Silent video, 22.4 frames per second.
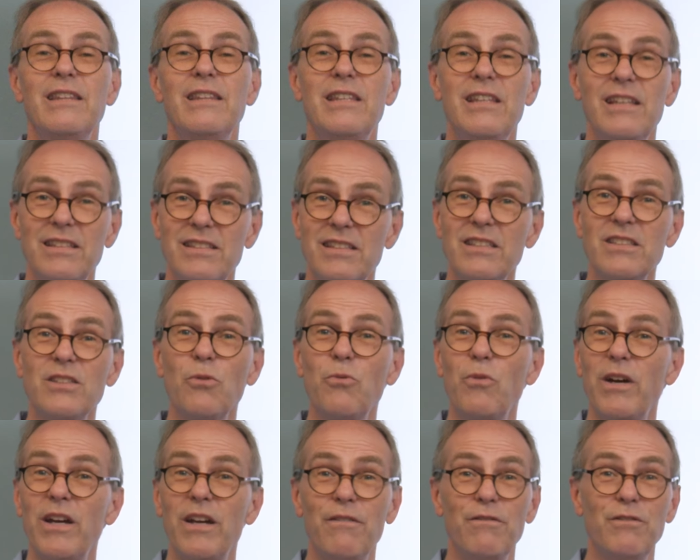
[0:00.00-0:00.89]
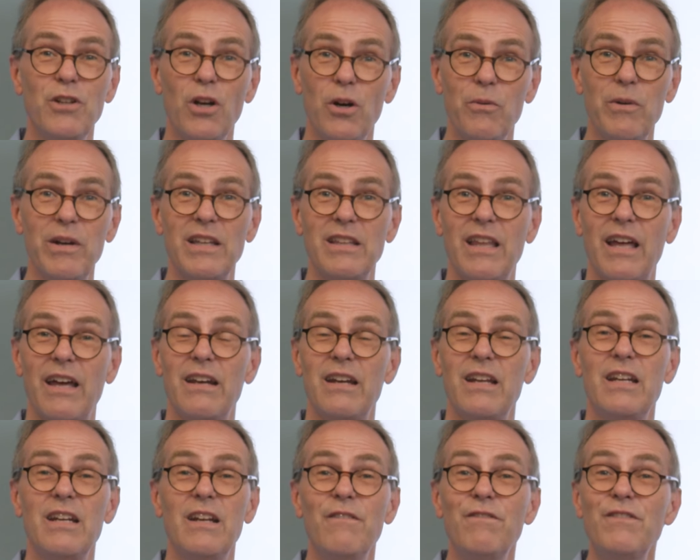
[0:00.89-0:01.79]
This is a way of knowing
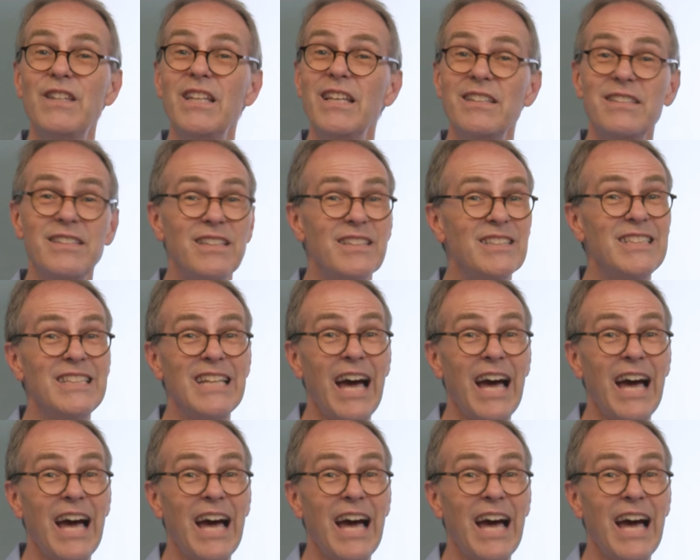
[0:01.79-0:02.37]
that. And if this is